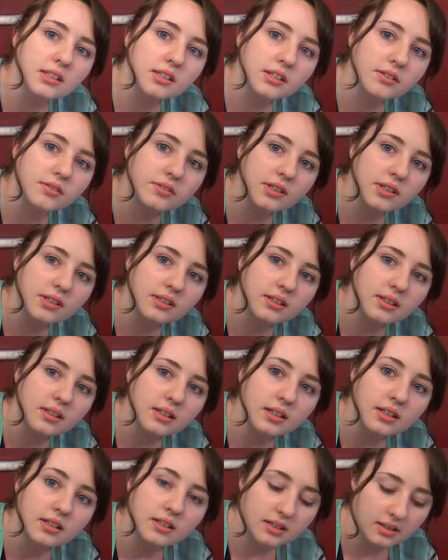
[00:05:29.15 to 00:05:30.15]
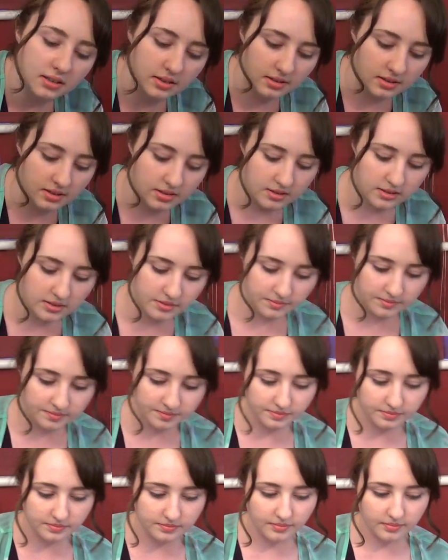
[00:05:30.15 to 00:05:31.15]
I don't know if you can see that.
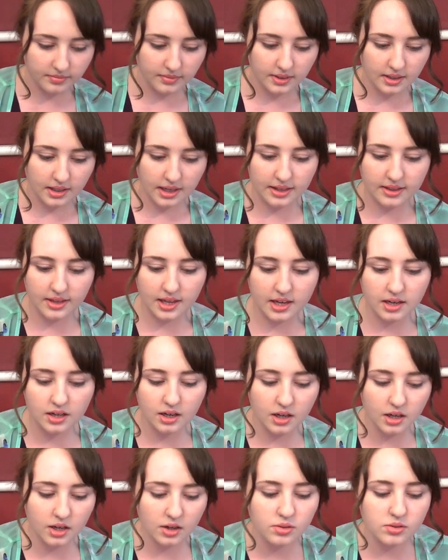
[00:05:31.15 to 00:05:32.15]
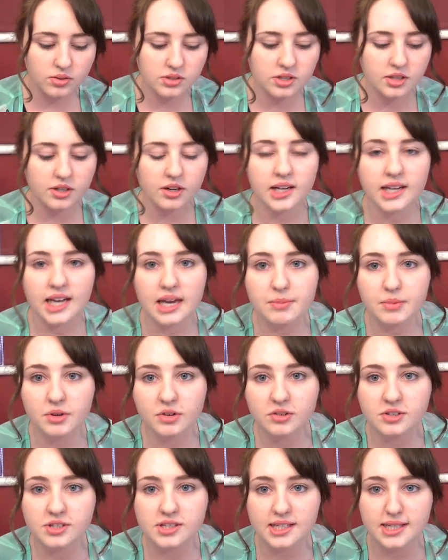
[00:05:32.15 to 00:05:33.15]
And then I came
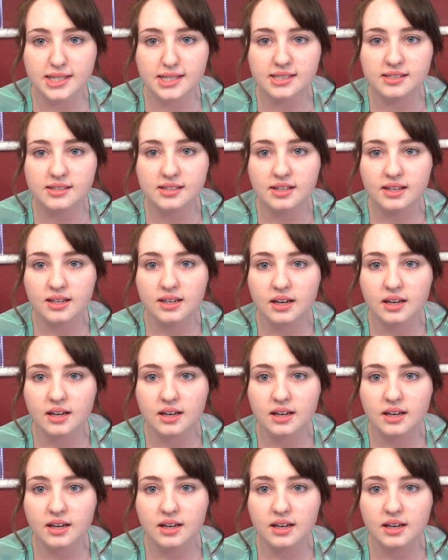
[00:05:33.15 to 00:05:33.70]
across these,